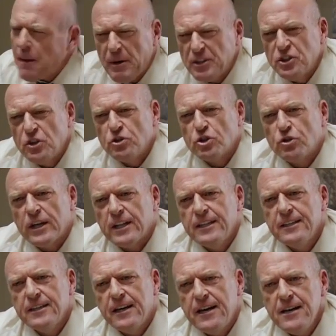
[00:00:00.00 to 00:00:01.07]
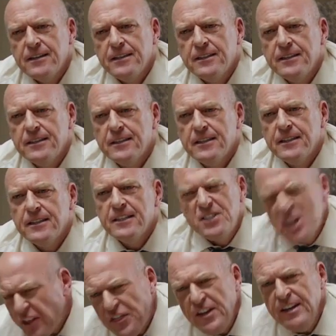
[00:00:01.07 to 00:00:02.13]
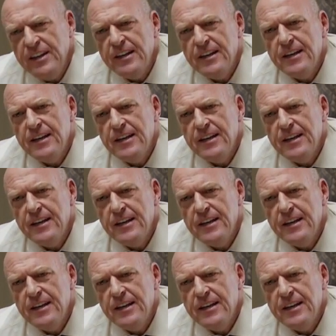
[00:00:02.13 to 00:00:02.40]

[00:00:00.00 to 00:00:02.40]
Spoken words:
How about you, Strickland, huh? Nothing?